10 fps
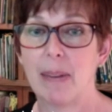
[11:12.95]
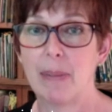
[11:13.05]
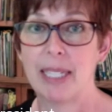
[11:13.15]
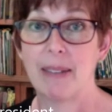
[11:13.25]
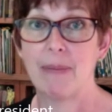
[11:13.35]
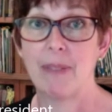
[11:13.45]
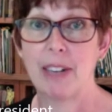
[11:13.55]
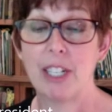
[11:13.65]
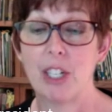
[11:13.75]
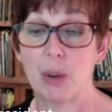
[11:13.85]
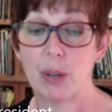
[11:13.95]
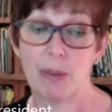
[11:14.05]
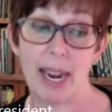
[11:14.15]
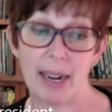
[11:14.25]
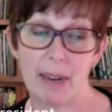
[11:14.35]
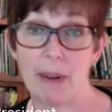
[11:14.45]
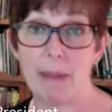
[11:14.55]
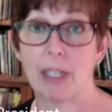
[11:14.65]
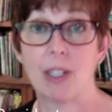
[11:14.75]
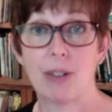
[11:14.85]
It's a very short ride on
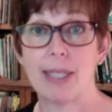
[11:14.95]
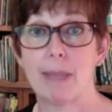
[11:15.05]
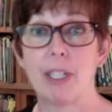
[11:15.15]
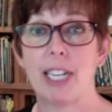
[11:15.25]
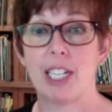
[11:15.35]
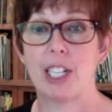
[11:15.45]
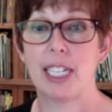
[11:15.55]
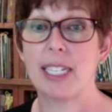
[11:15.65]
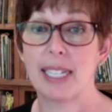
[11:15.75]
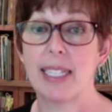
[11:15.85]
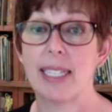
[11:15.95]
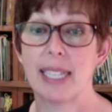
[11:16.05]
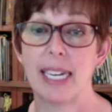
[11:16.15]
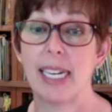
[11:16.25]
public transportation into the city,